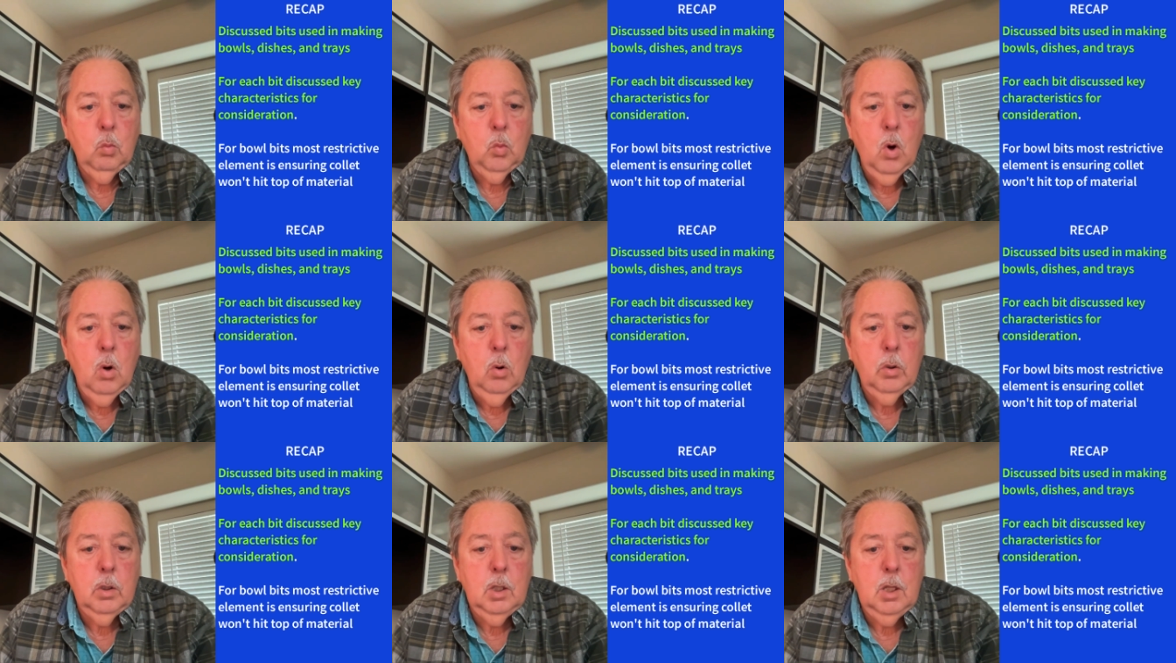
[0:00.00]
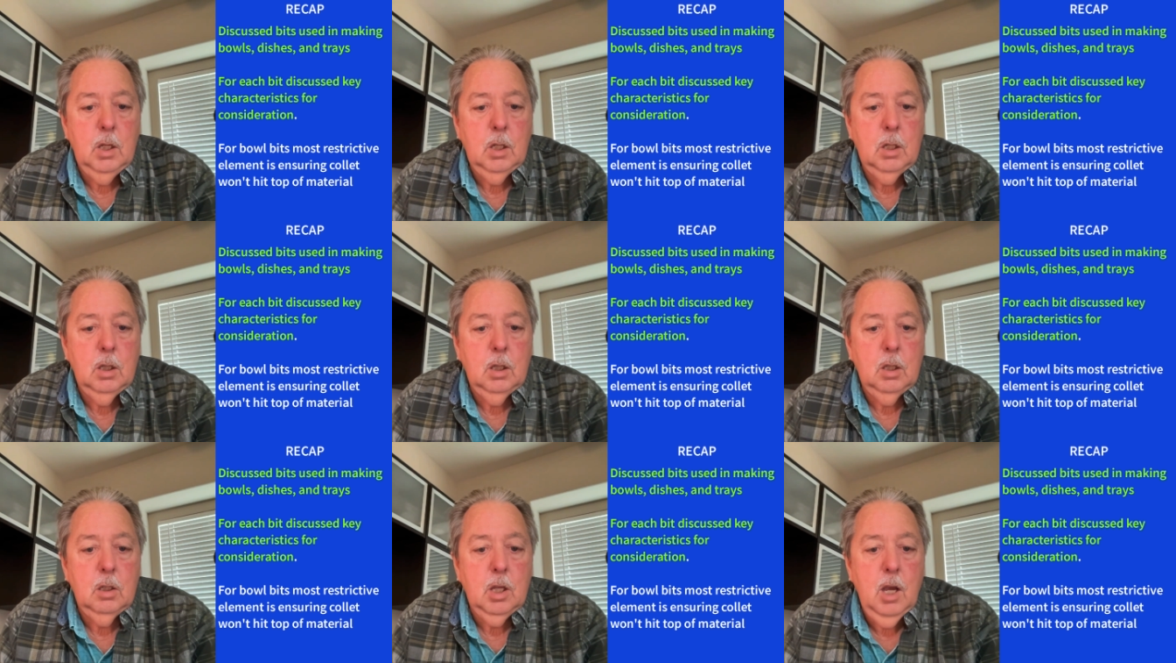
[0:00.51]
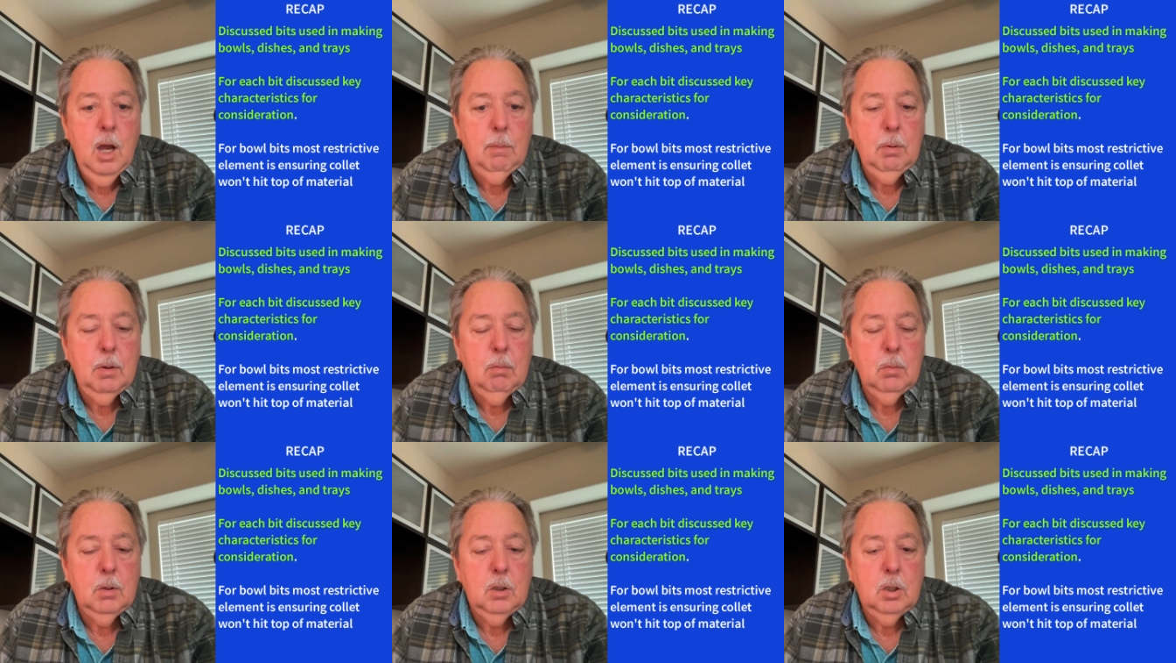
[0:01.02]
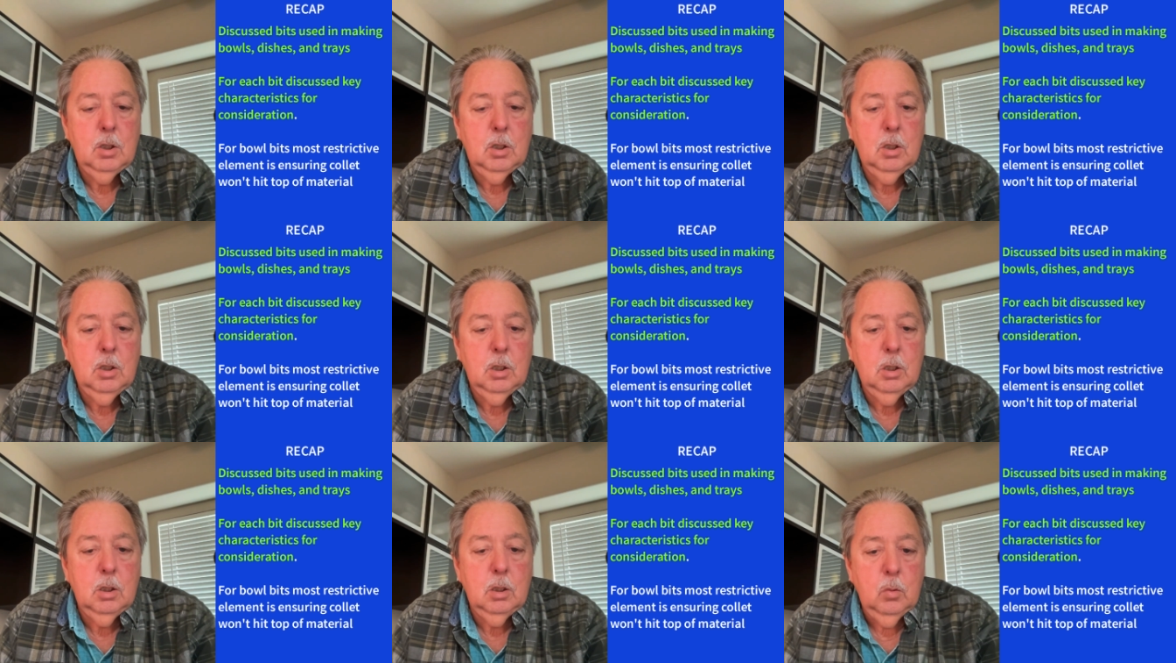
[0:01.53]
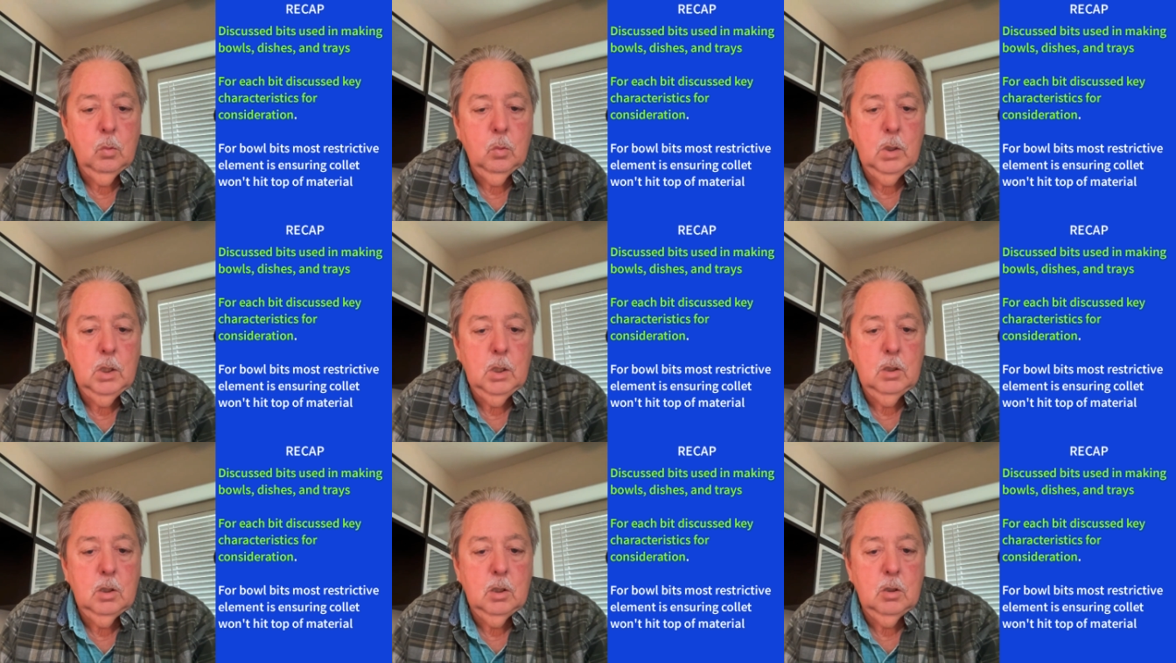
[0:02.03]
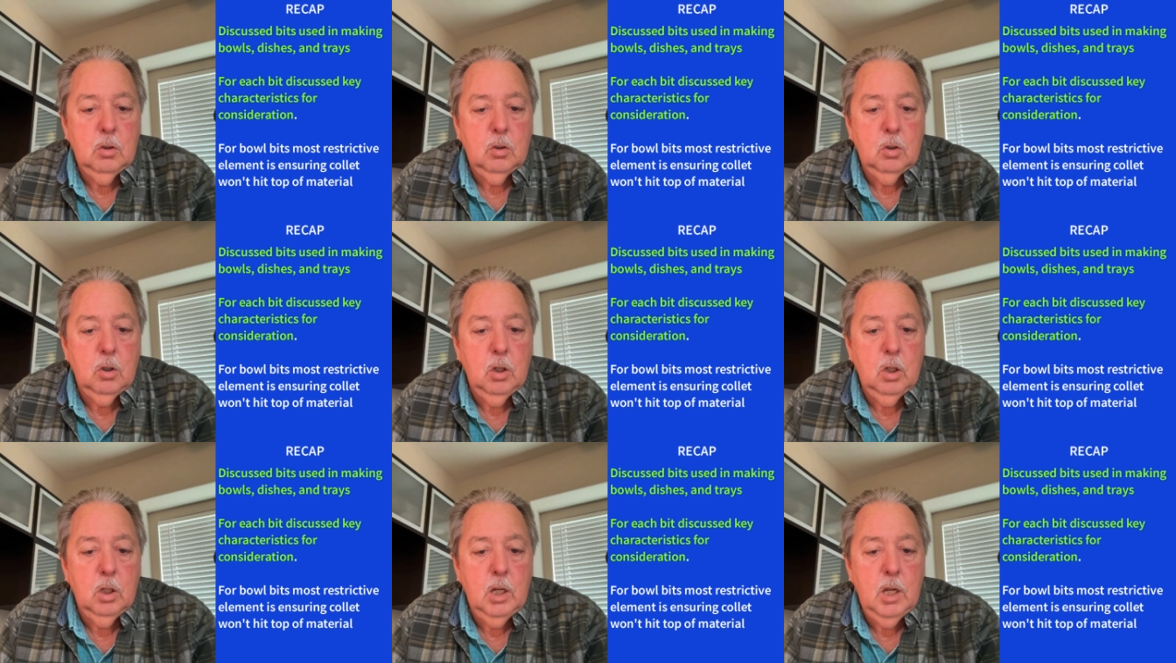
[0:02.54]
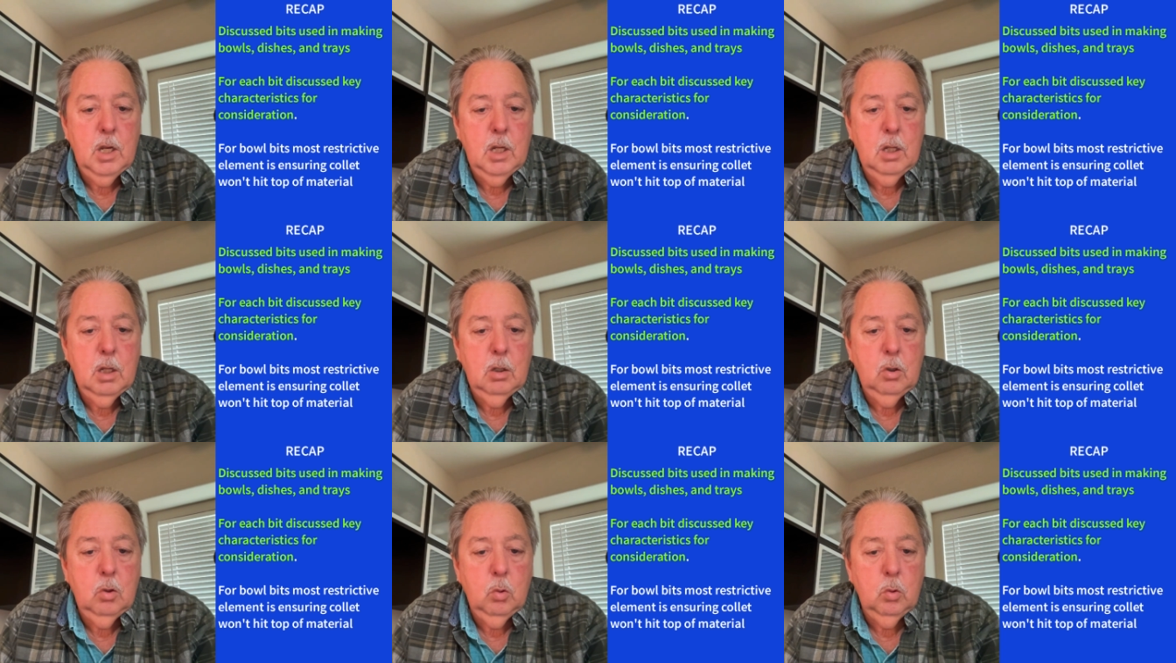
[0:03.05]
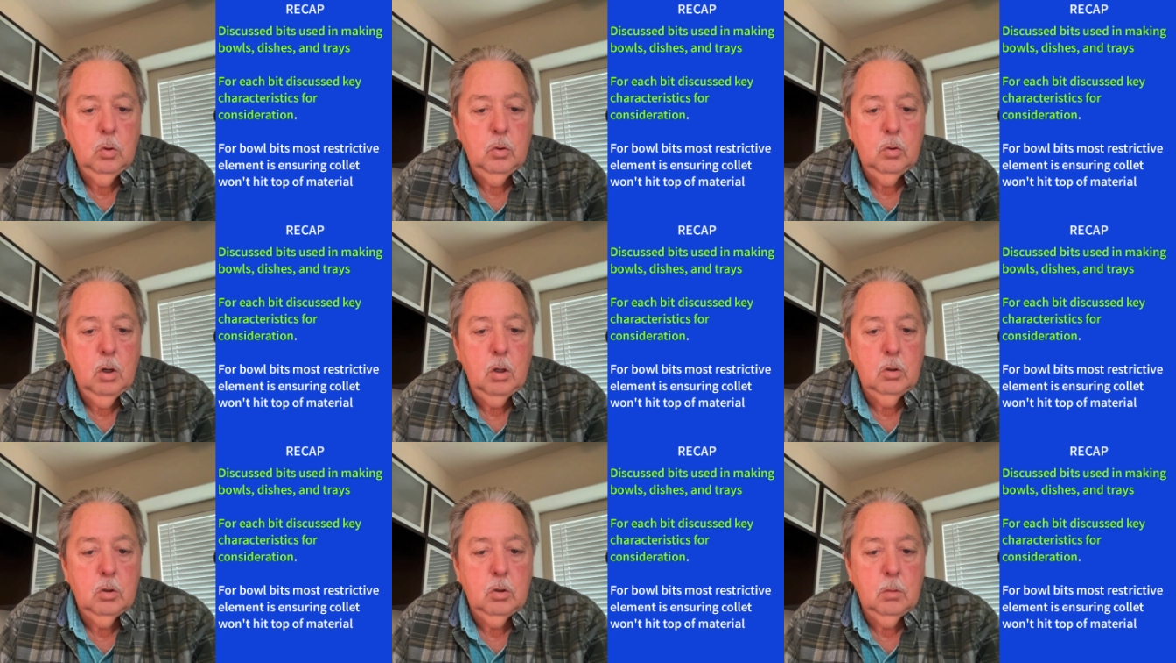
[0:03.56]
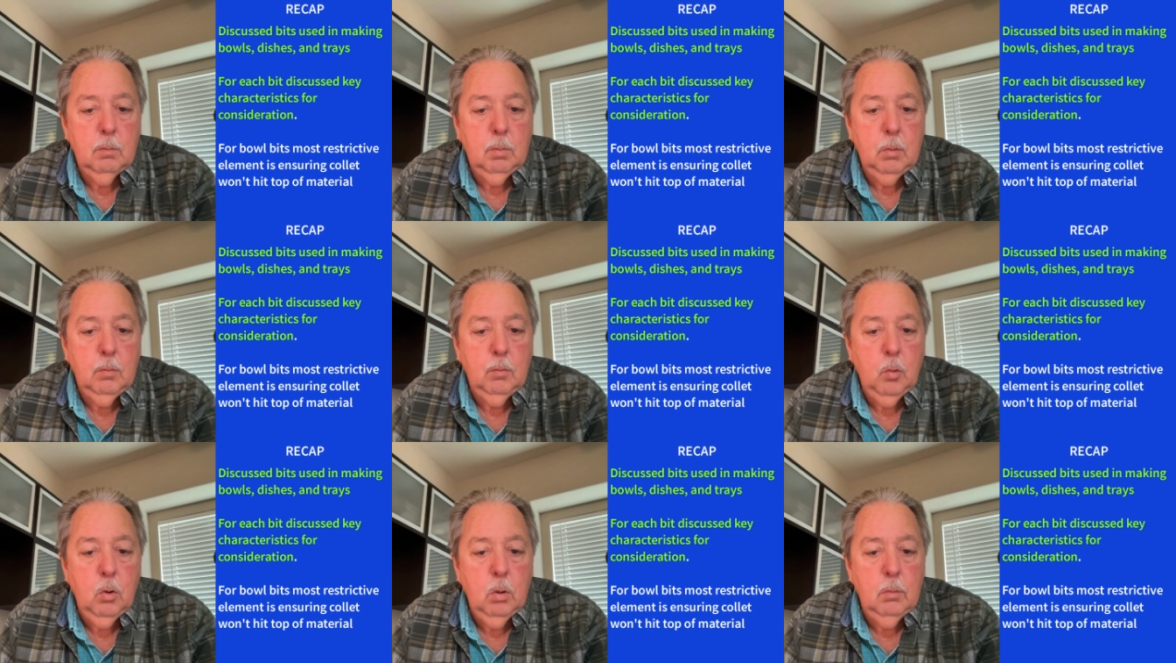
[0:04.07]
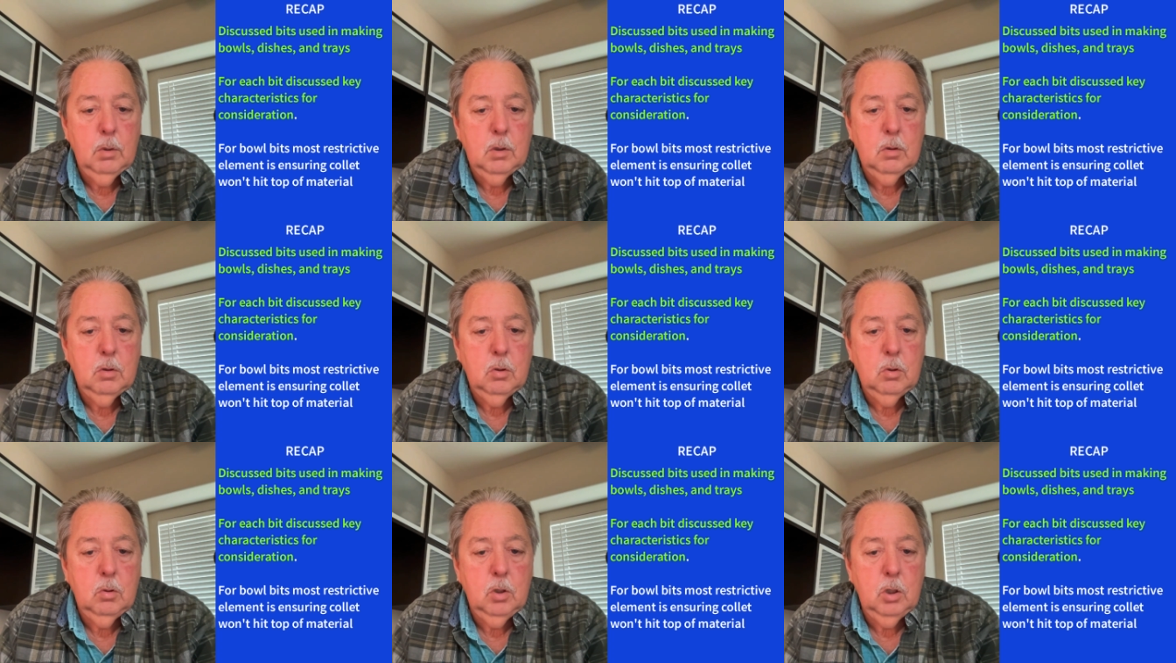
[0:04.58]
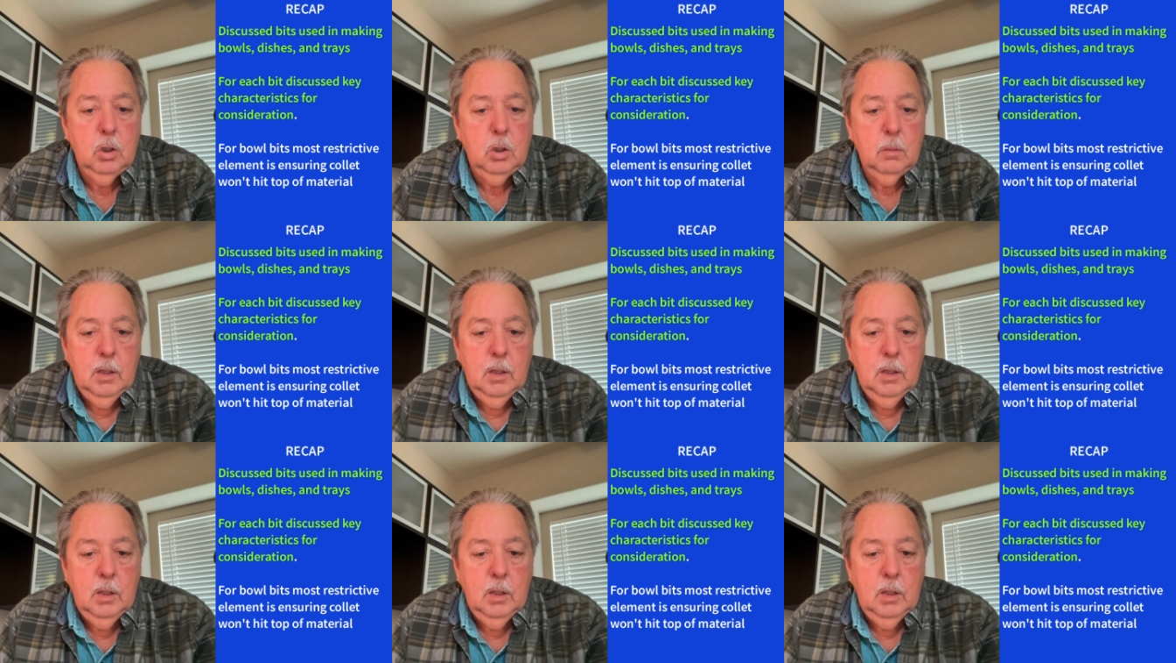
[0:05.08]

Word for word: won't hit the top of the material when it's inserted and the tool starts to perform its duty.